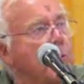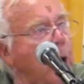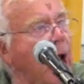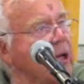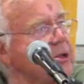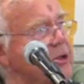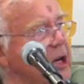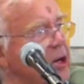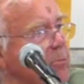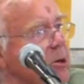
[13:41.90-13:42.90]

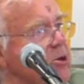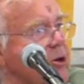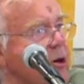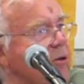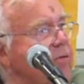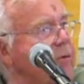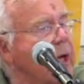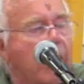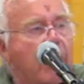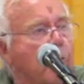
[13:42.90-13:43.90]
policy to preserve,
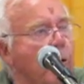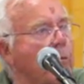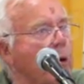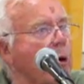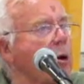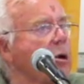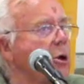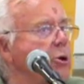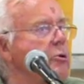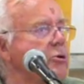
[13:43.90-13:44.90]
we were going to
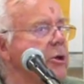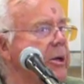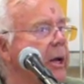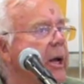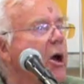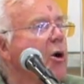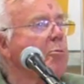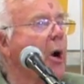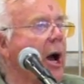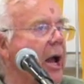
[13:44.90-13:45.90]
lose it
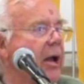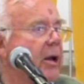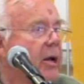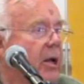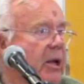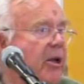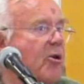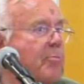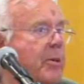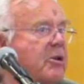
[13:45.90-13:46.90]
by
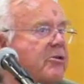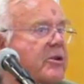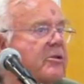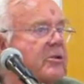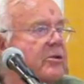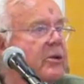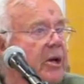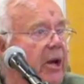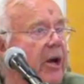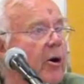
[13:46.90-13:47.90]
little pieces
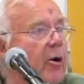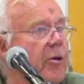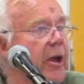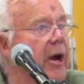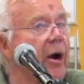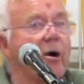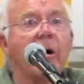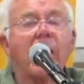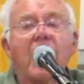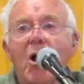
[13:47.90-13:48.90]
here or
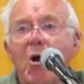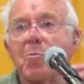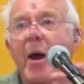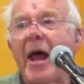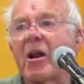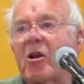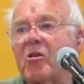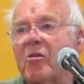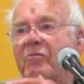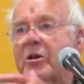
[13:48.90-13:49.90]
there of battle
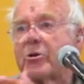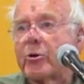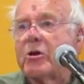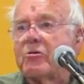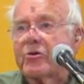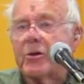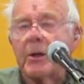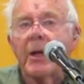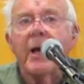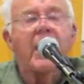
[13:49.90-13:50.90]
of
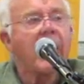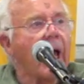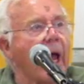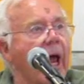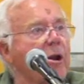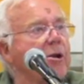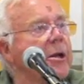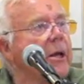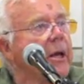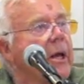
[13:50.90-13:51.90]
attrition. And
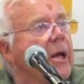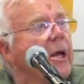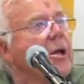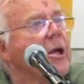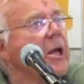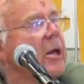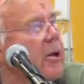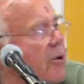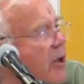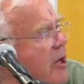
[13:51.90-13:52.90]

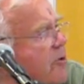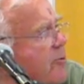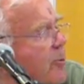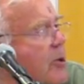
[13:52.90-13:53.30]
this